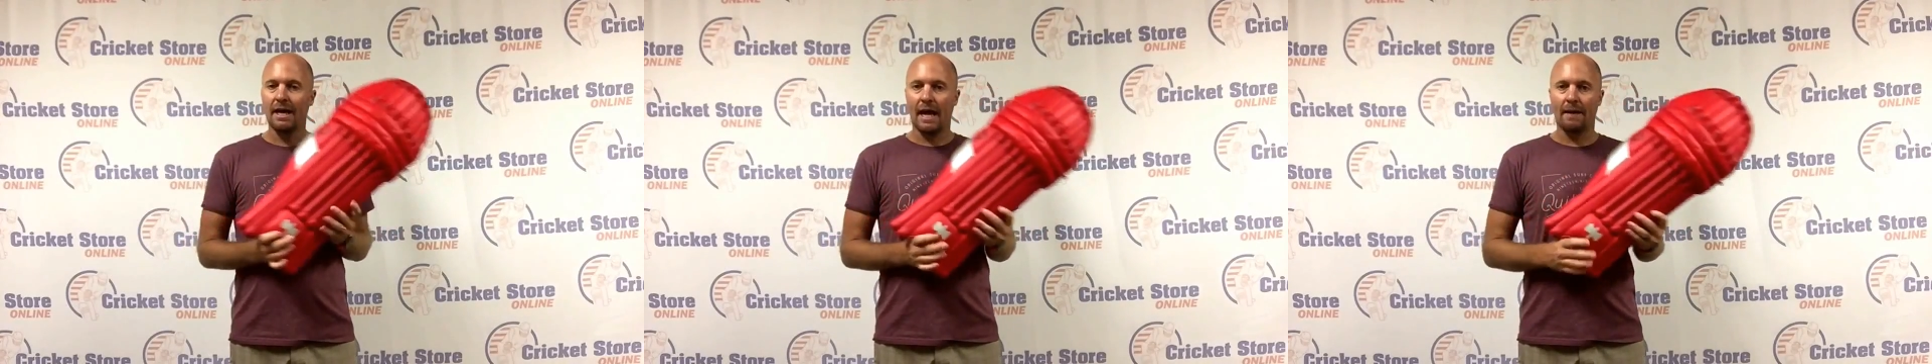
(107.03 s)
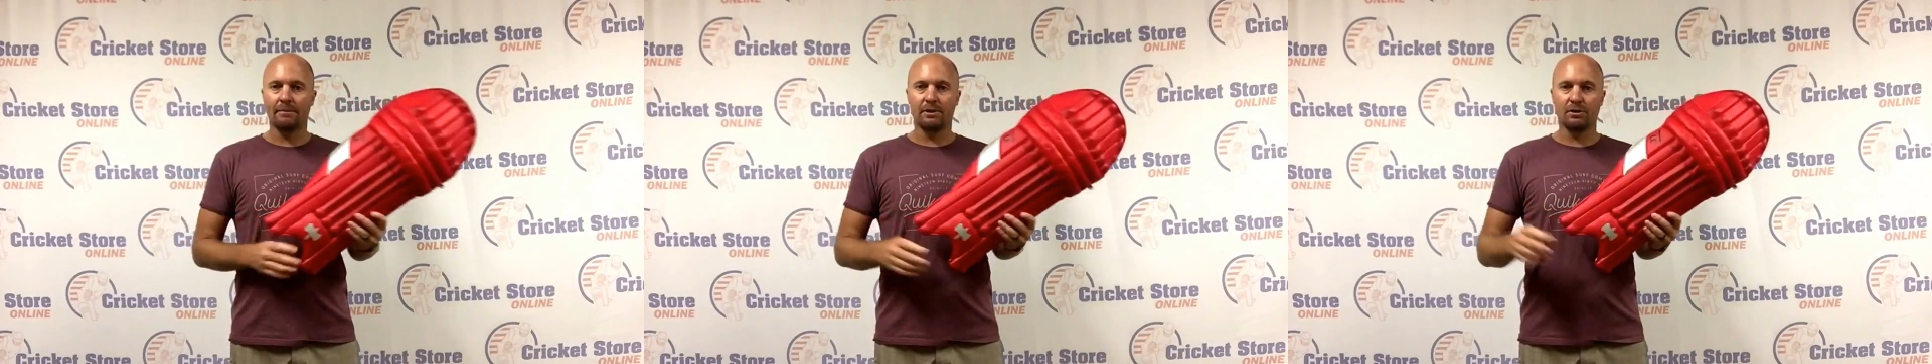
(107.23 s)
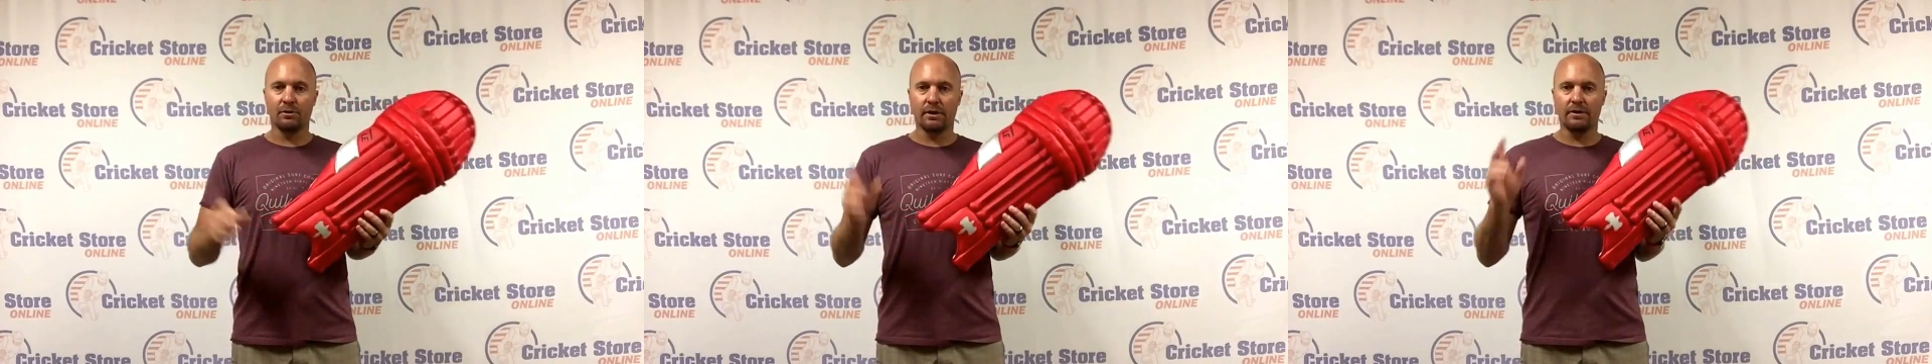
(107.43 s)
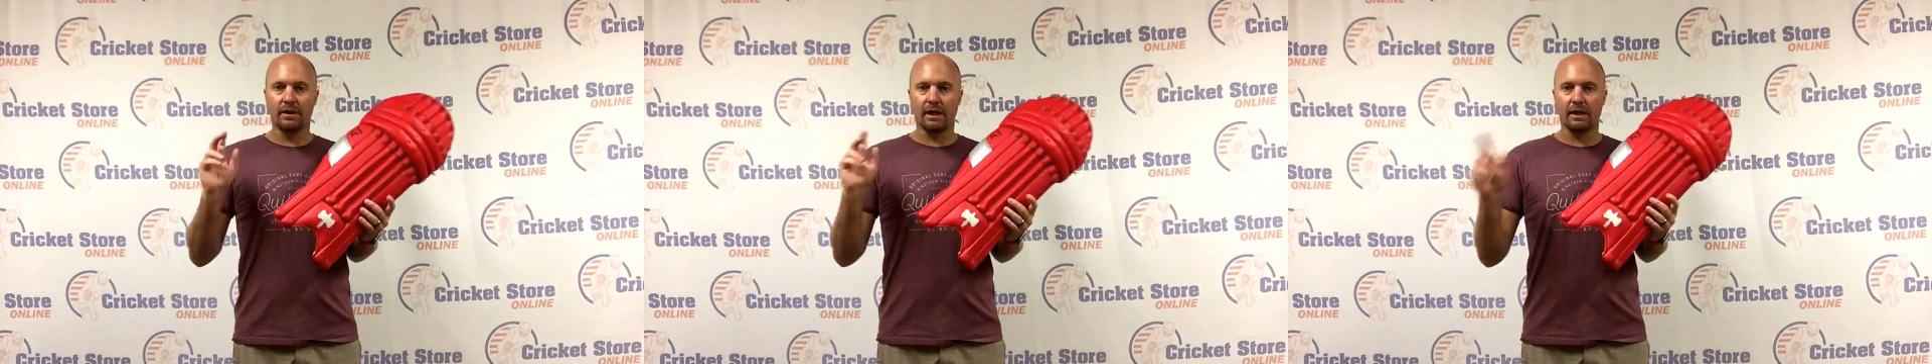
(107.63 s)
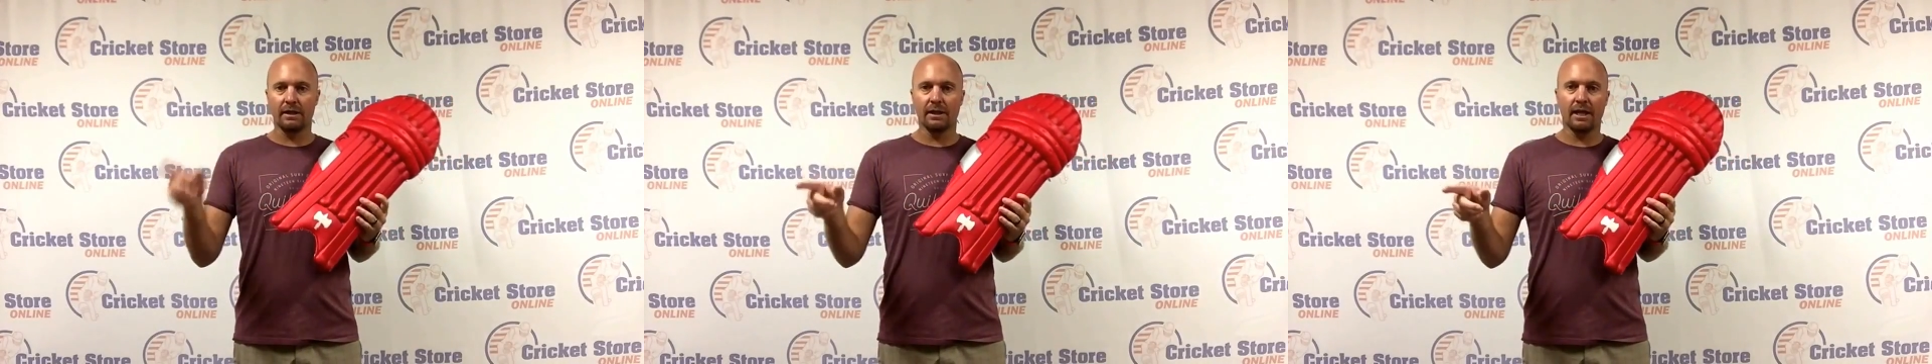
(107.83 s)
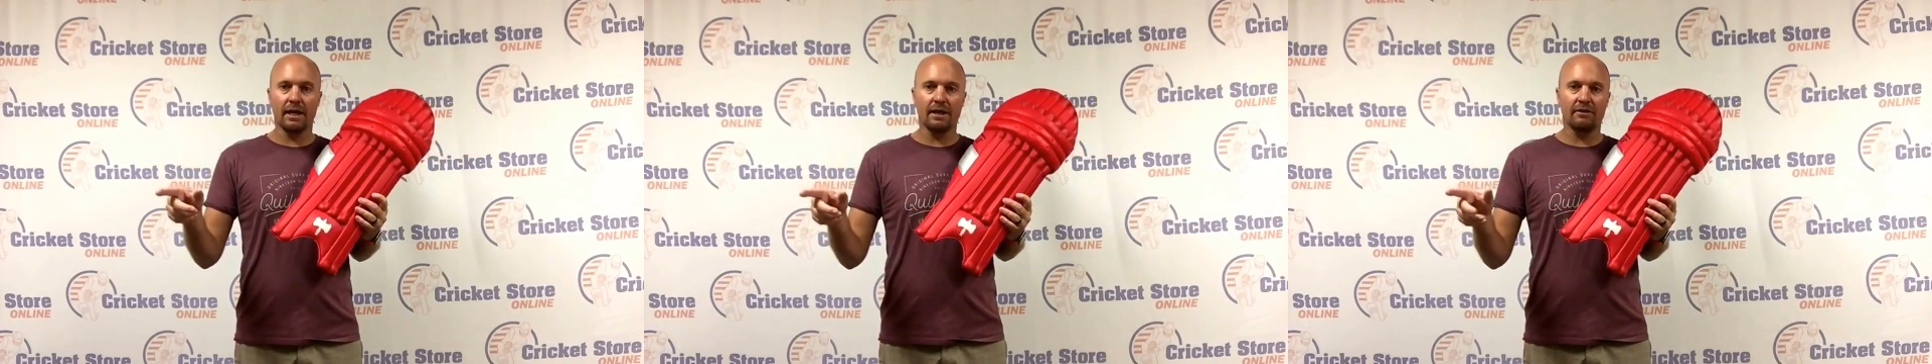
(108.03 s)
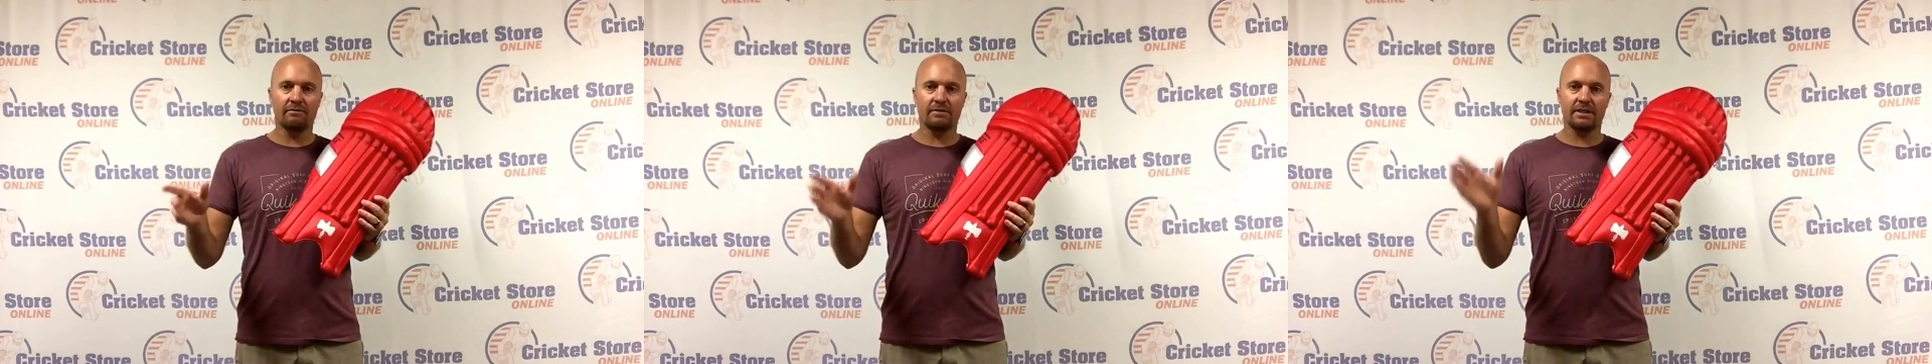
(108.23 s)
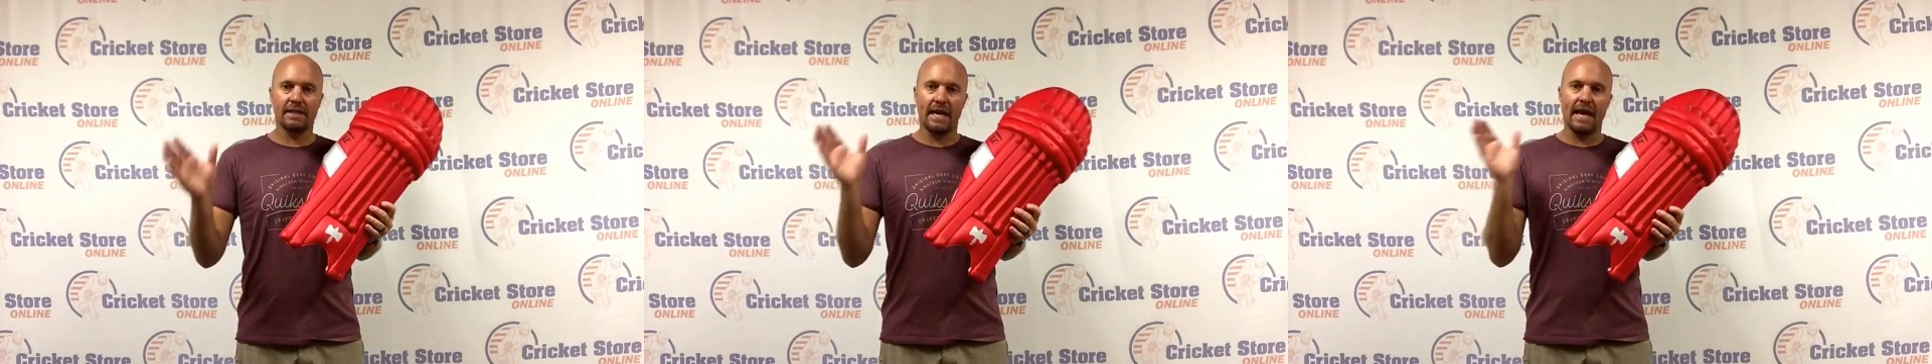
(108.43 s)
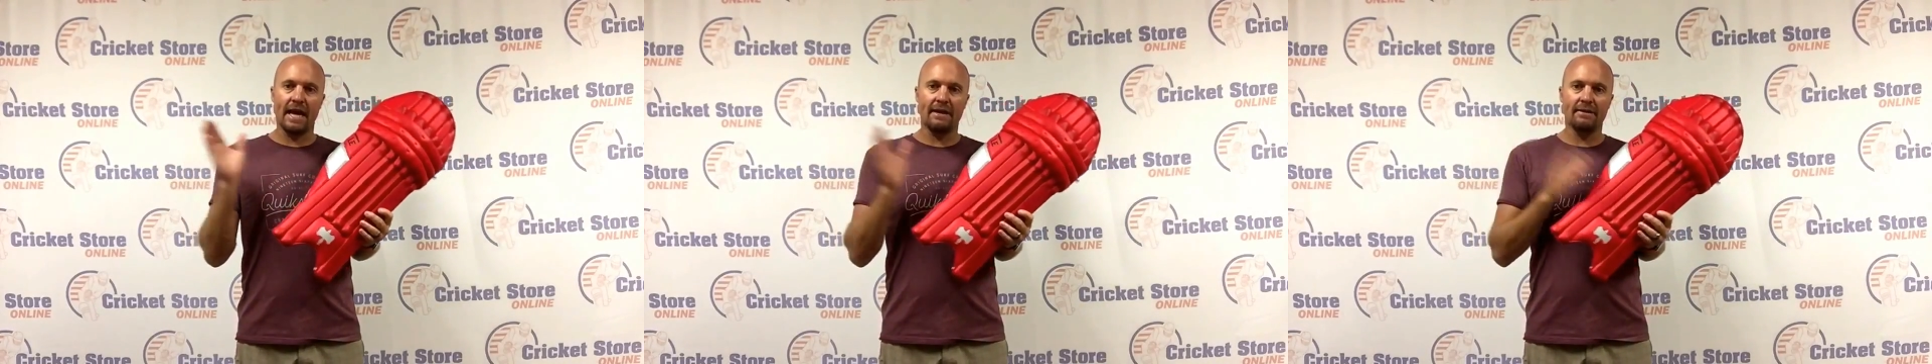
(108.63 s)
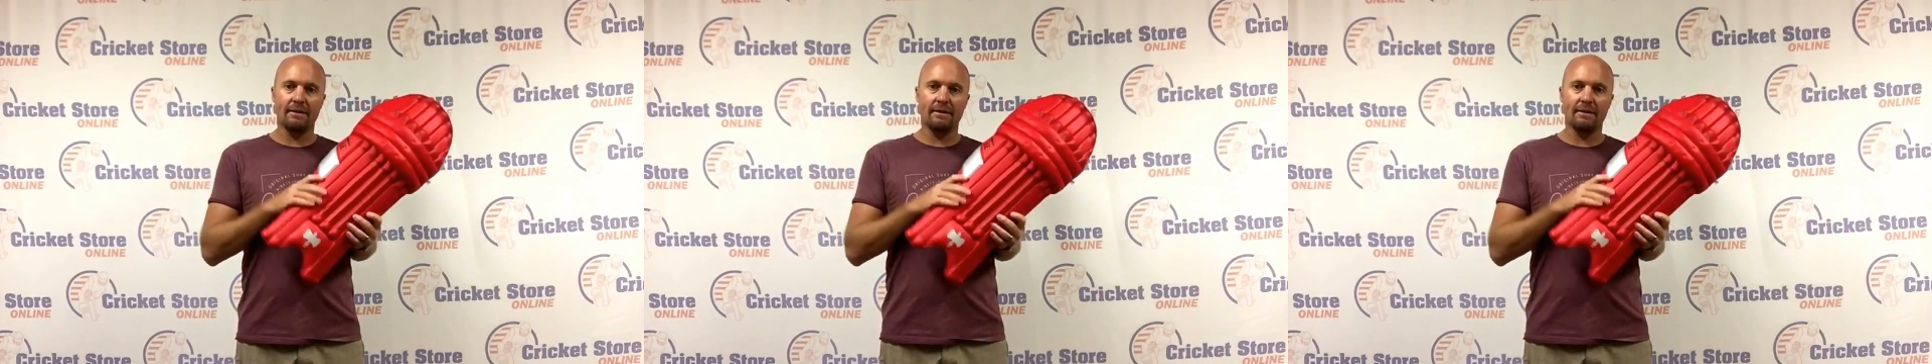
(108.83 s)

I'm doing the gloves and